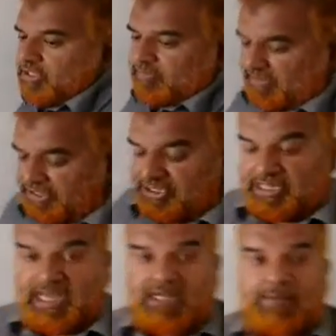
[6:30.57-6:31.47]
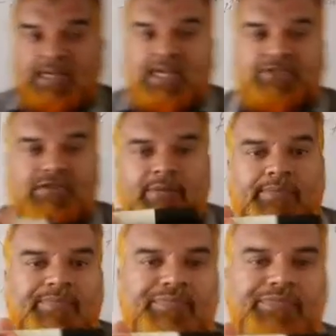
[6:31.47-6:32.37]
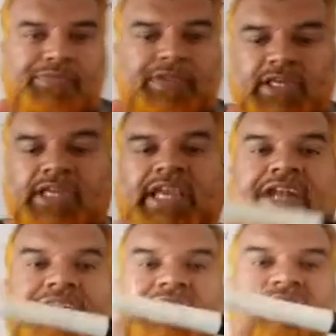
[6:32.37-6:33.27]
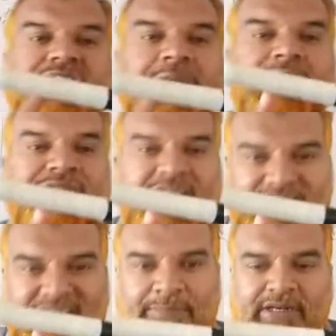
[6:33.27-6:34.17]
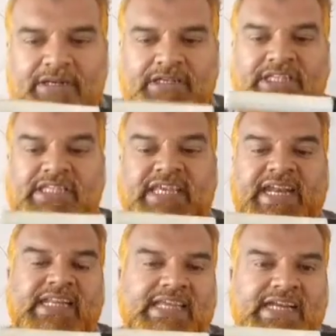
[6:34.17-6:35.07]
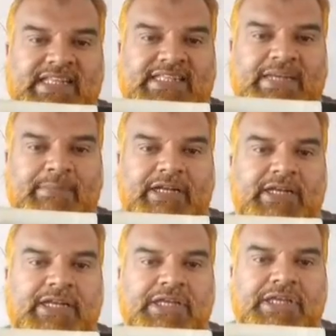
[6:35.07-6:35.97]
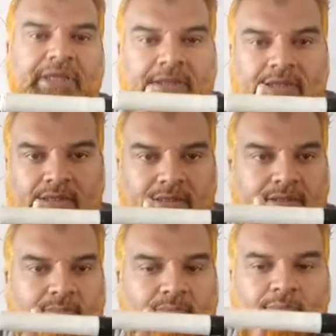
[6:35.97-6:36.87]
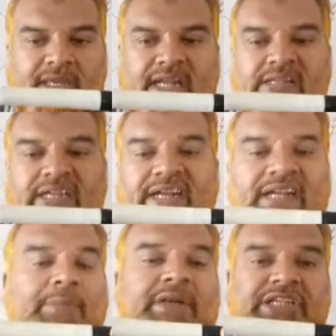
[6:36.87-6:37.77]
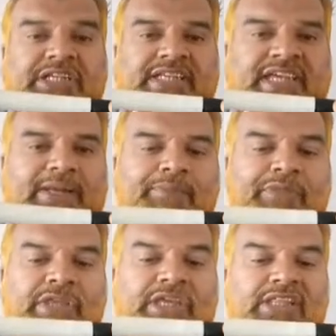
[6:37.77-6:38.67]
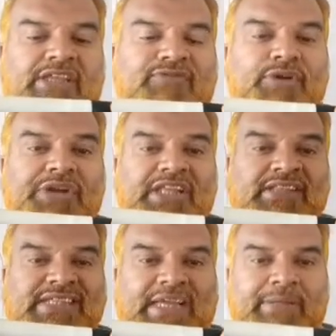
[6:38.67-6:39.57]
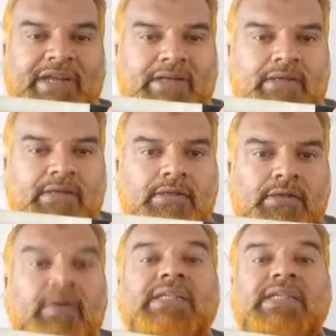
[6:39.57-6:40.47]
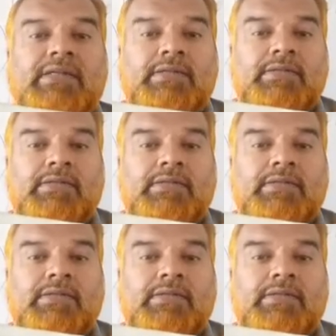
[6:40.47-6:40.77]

when this is the animal earthworm, in 18th segment, for example, it's here it is 18th segment, male genital aperture is there. In the 14th segment, what is that?